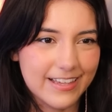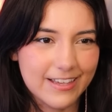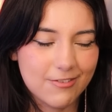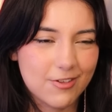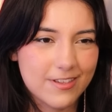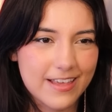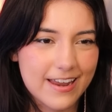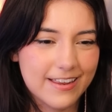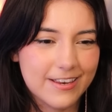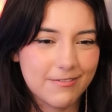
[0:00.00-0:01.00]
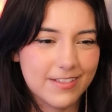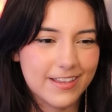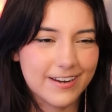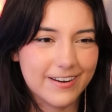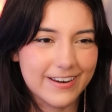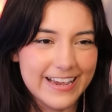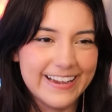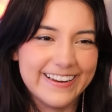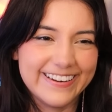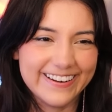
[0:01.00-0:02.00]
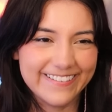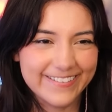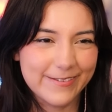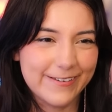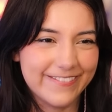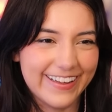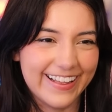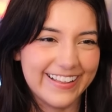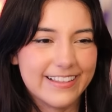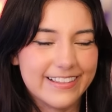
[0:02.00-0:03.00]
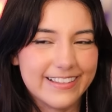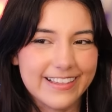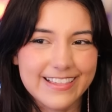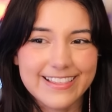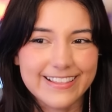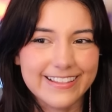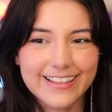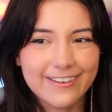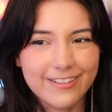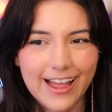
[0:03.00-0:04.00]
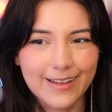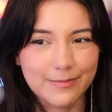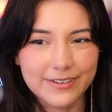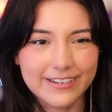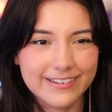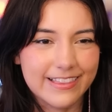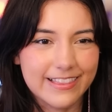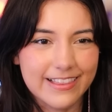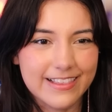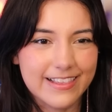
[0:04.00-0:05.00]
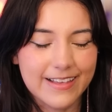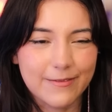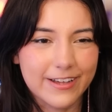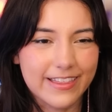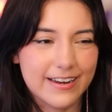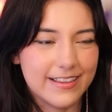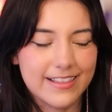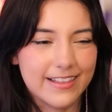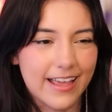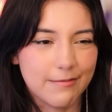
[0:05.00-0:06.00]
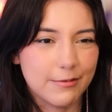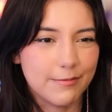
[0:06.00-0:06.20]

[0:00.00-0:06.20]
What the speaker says: You just gotta do it the normal way. Because it'll happen the same way that it happened